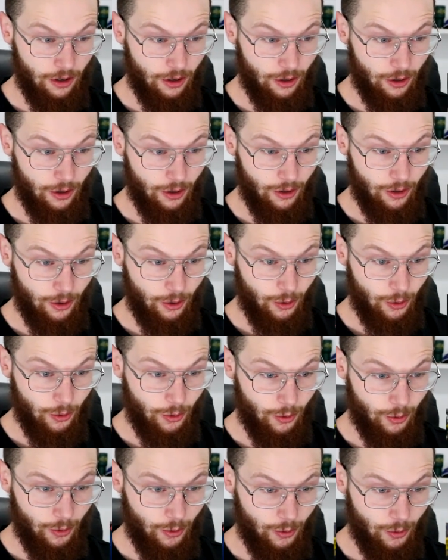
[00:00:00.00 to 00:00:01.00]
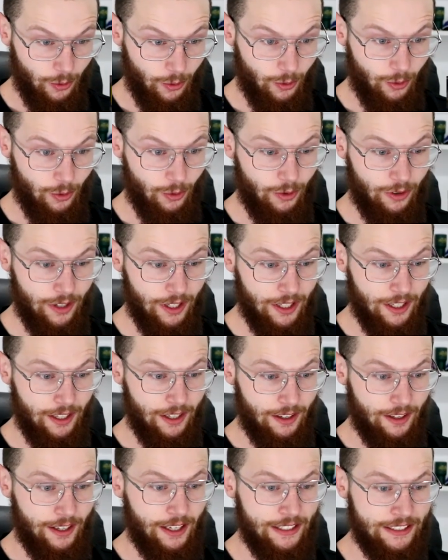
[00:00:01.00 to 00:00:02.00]
He has over 11,000, and
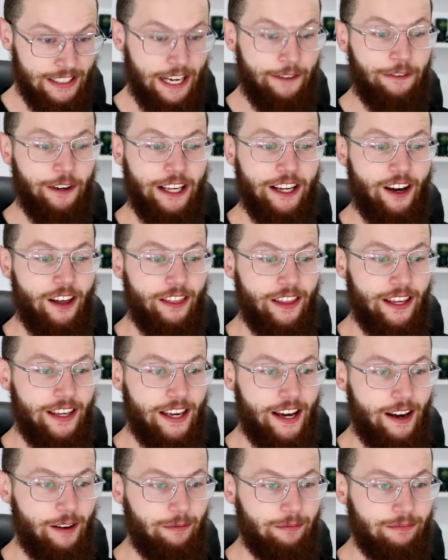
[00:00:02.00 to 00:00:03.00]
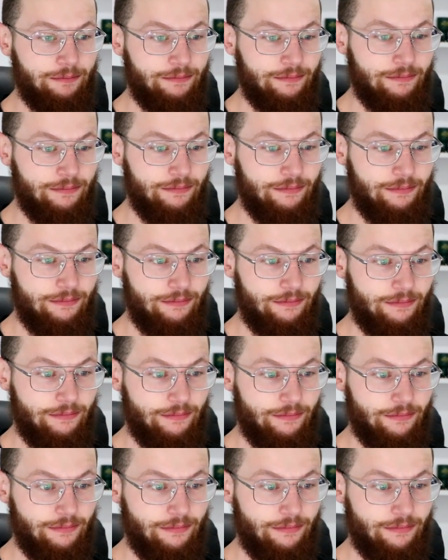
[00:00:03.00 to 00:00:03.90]
3,000. He's definitely got the. Um... His